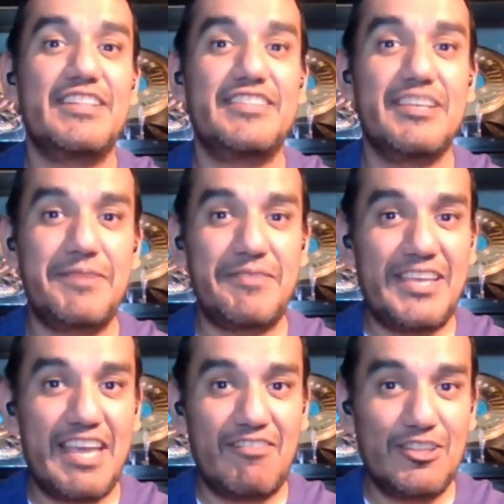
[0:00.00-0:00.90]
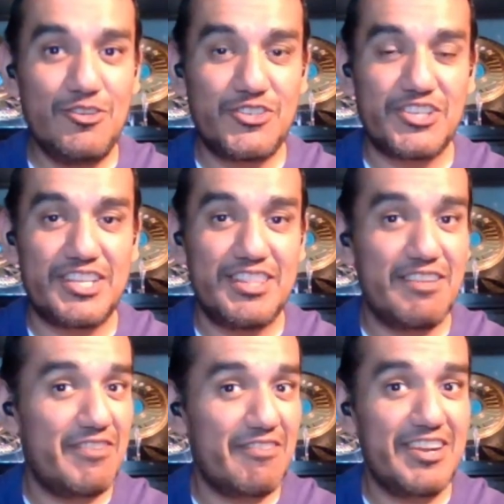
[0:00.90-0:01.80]
WWE Evolution, the
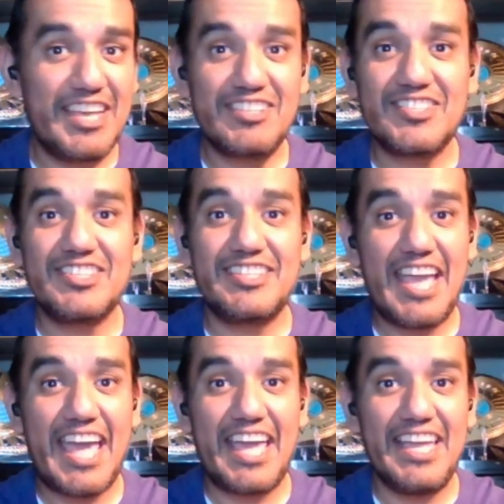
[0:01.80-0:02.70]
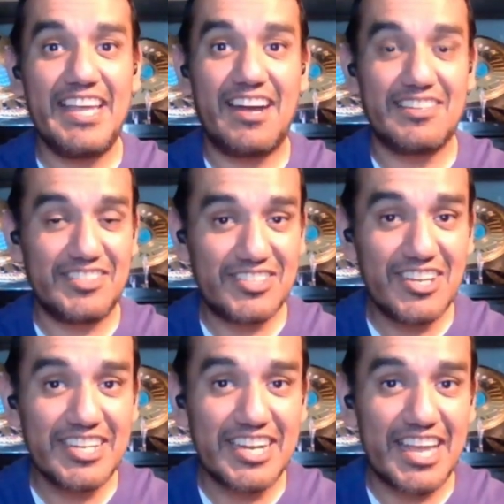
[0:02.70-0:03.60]
very next day, on
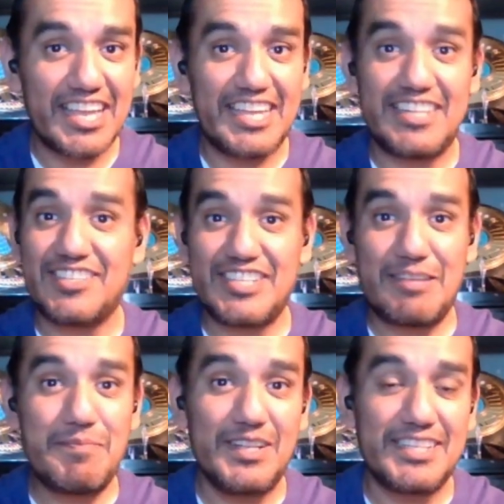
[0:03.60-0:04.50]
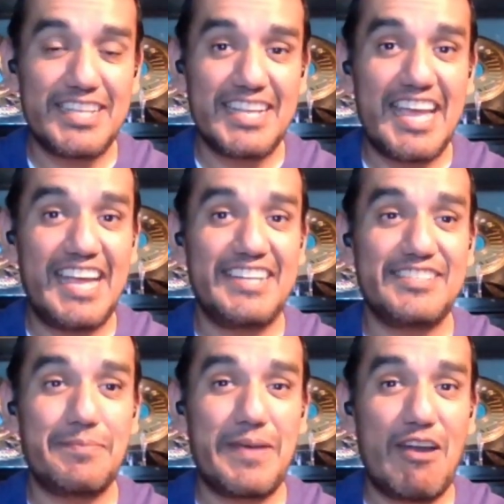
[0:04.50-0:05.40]
Sunday night, in the same building, has
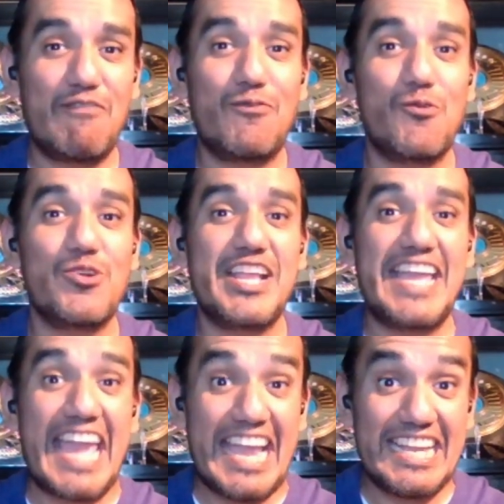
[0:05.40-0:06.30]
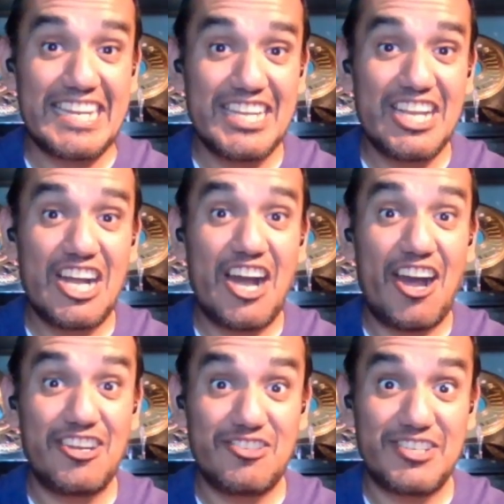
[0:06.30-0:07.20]
about
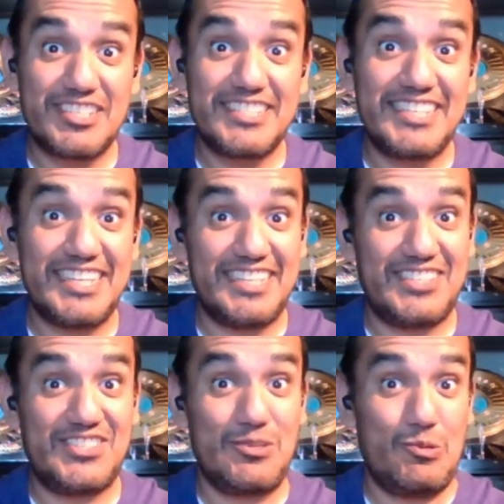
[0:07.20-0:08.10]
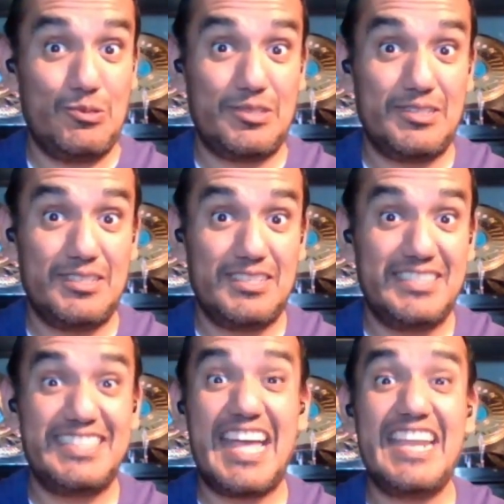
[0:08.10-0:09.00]
4,800 tickets sold.
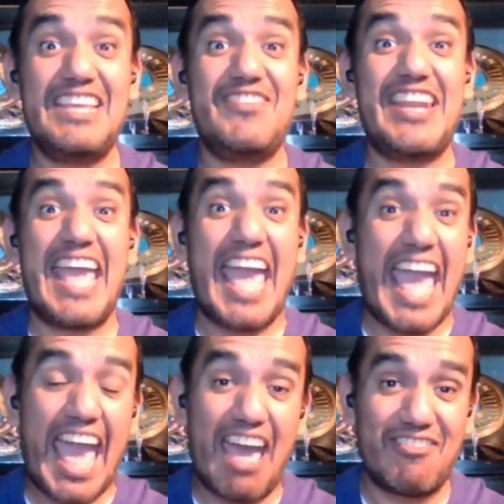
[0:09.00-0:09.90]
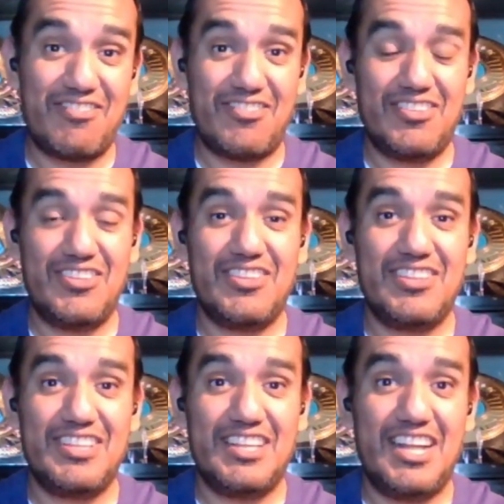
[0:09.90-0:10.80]
Not even half
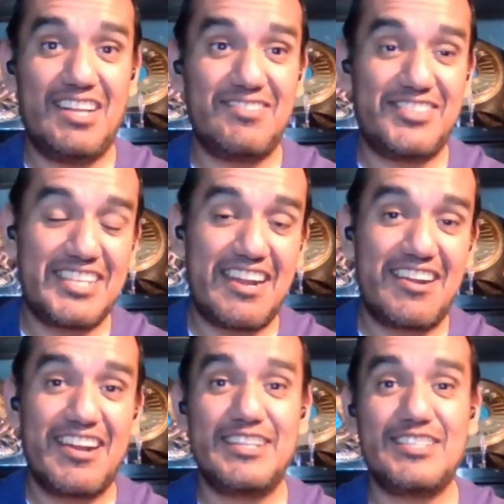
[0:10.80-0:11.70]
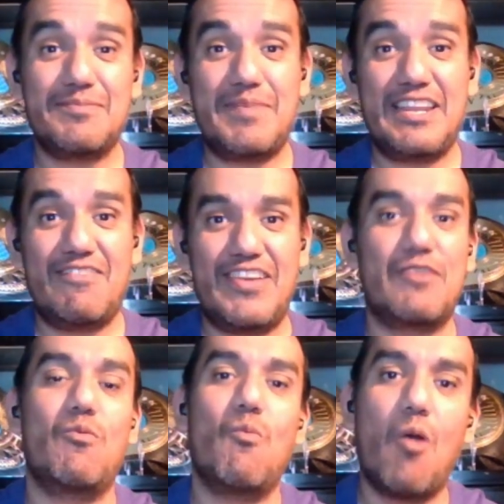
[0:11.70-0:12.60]
of Saturday night's main event.
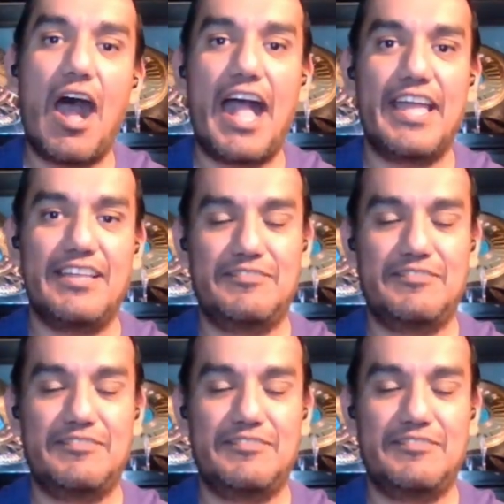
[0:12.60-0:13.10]
Why?